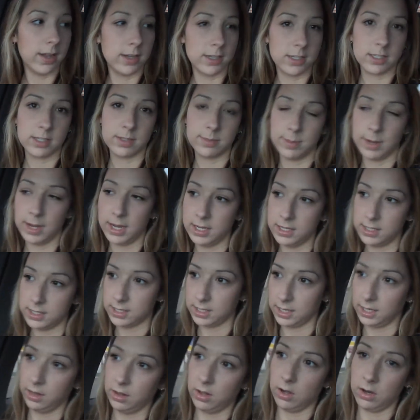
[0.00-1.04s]

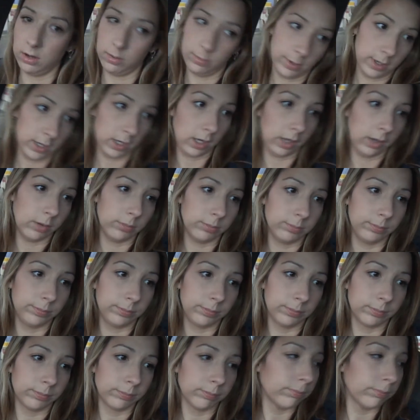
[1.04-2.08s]
spent a lot of money.